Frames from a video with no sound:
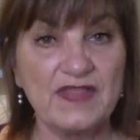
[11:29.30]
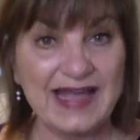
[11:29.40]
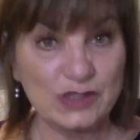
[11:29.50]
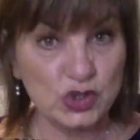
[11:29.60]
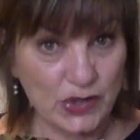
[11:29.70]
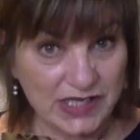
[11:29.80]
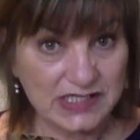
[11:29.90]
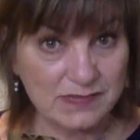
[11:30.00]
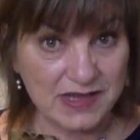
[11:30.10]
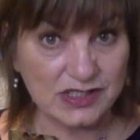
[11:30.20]
That
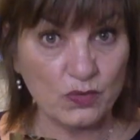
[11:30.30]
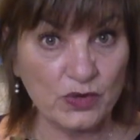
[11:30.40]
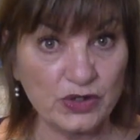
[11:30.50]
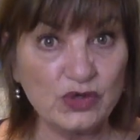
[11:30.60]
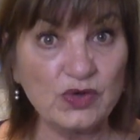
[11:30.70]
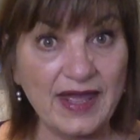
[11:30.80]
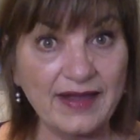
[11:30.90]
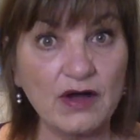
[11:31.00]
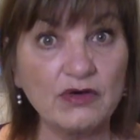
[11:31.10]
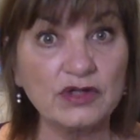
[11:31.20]
trust muscle where you
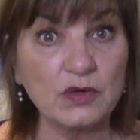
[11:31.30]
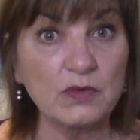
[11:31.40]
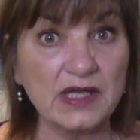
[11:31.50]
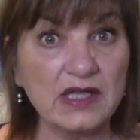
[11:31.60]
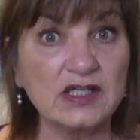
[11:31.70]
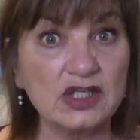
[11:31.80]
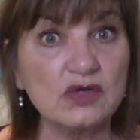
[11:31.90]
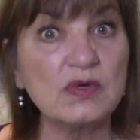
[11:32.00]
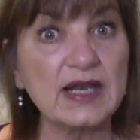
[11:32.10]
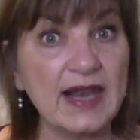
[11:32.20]
let go of the wheel and
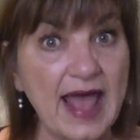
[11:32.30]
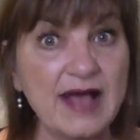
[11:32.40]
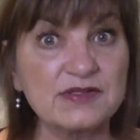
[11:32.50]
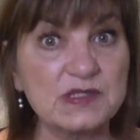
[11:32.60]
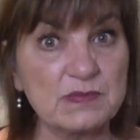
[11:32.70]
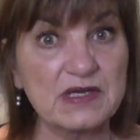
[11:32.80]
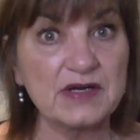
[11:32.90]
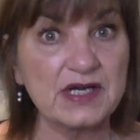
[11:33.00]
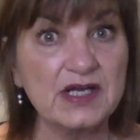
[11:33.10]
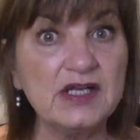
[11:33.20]
you allow
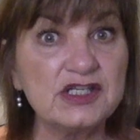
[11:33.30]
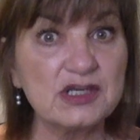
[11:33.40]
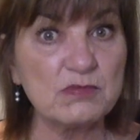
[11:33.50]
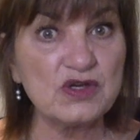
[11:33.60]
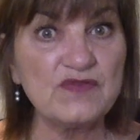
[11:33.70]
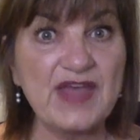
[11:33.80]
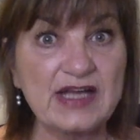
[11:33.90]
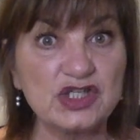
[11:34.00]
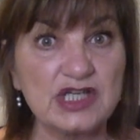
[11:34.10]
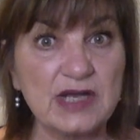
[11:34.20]
spirit to move
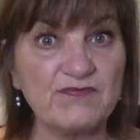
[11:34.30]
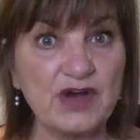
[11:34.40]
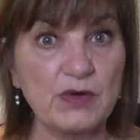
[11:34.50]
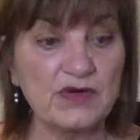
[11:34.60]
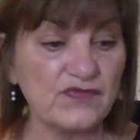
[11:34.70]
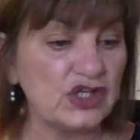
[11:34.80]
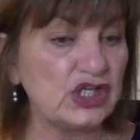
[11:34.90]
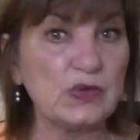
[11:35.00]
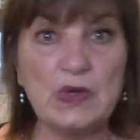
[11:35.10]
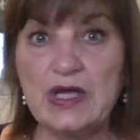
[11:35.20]
that ship forward for
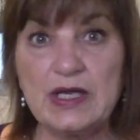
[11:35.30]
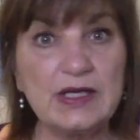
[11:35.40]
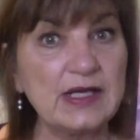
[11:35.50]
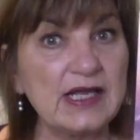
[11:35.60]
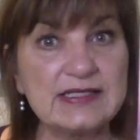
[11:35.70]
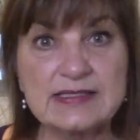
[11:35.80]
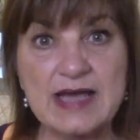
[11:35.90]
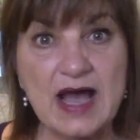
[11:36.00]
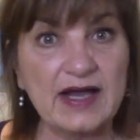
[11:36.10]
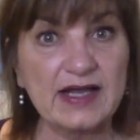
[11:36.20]
you. It's
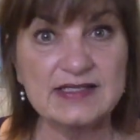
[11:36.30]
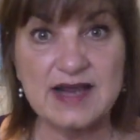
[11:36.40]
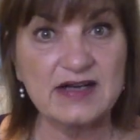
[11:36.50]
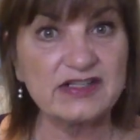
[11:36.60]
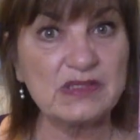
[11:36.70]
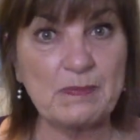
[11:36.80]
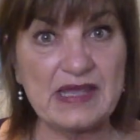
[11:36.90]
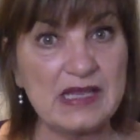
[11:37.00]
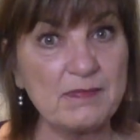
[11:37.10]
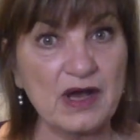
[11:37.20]
not a
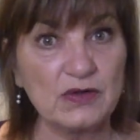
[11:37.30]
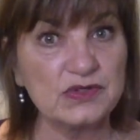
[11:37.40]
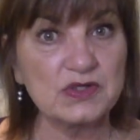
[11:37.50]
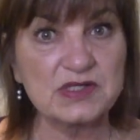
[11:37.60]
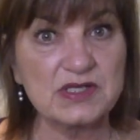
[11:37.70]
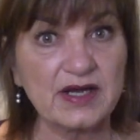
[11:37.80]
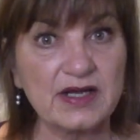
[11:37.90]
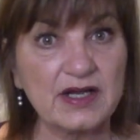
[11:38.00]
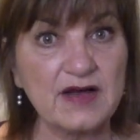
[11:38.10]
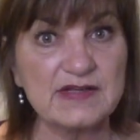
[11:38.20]
speedboat, so it's not
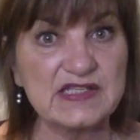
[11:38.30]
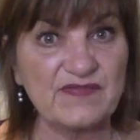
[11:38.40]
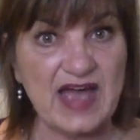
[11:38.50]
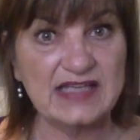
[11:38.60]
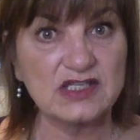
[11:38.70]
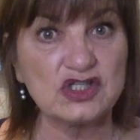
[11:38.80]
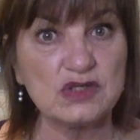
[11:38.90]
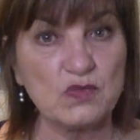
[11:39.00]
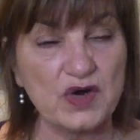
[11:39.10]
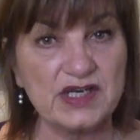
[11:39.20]
going to go as fast as
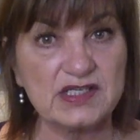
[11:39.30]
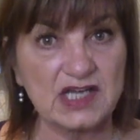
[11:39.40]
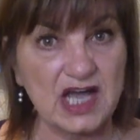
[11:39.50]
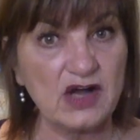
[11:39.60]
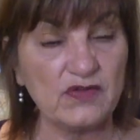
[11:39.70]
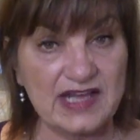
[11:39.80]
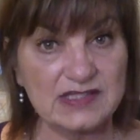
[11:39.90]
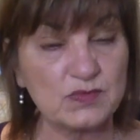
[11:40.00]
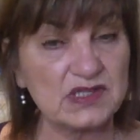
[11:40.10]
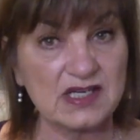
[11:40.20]
you want it to go.
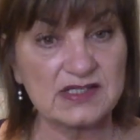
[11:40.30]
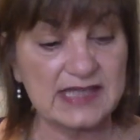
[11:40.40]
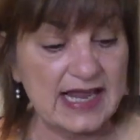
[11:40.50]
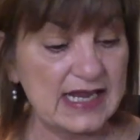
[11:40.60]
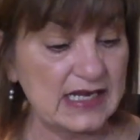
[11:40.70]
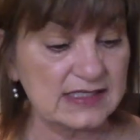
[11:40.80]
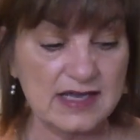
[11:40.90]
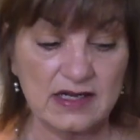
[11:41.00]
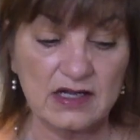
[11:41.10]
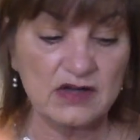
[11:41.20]
That's what they're saying. It's
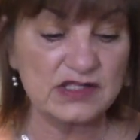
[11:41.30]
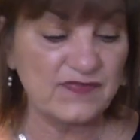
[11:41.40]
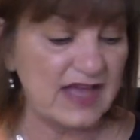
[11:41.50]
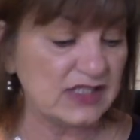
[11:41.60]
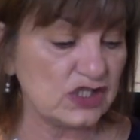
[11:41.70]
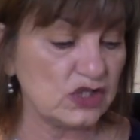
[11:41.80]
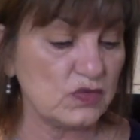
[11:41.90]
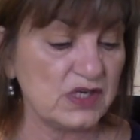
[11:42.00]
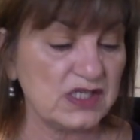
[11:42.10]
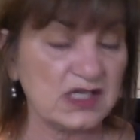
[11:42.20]
not going to go as fast as you
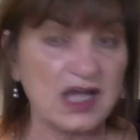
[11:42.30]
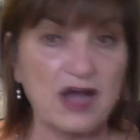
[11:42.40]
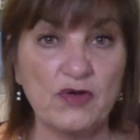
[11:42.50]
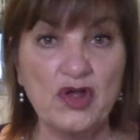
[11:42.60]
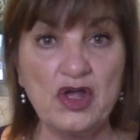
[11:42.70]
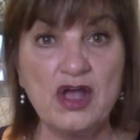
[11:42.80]
want it to go.